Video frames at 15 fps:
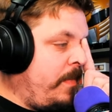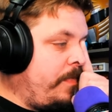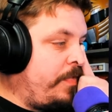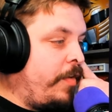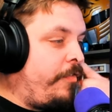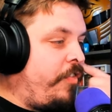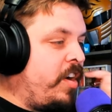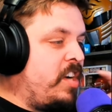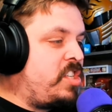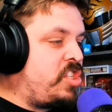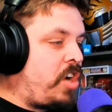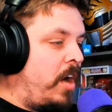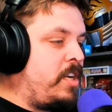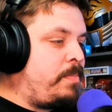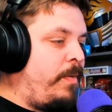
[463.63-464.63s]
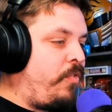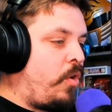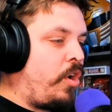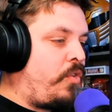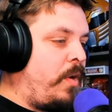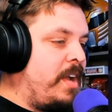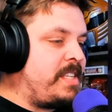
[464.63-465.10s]
The footage starts
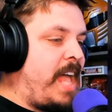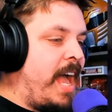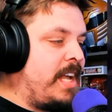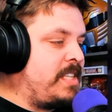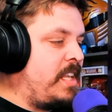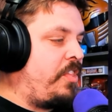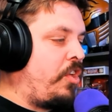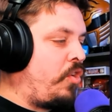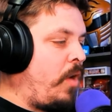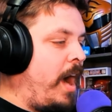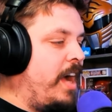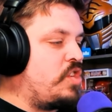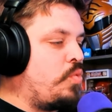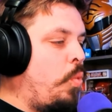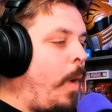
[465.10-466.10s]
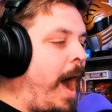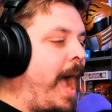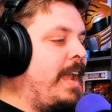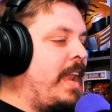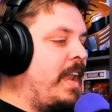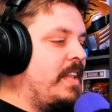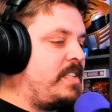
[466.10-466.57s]
before Chris exits the garage. Why
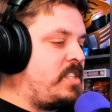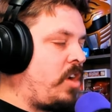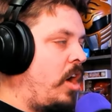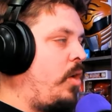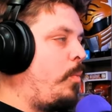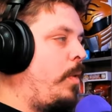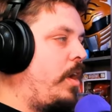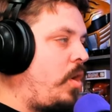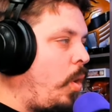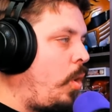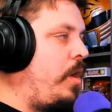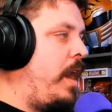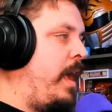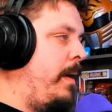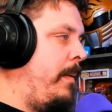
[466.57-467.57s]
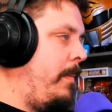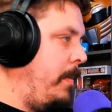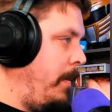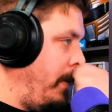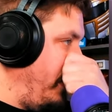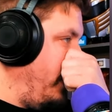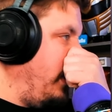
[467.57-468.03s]
did it start recording?
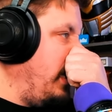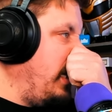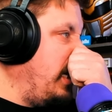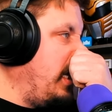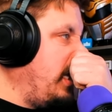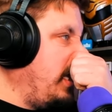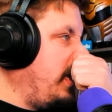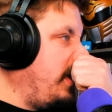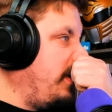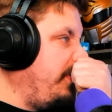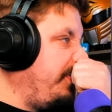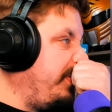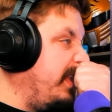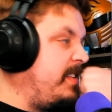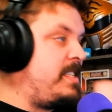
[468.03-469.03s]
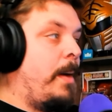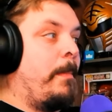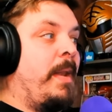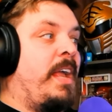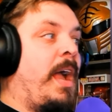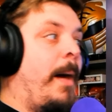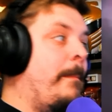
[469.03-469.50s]
Did
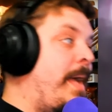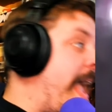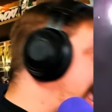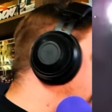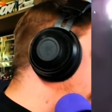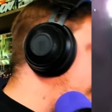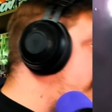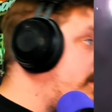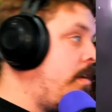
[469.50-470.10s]
somebody come in?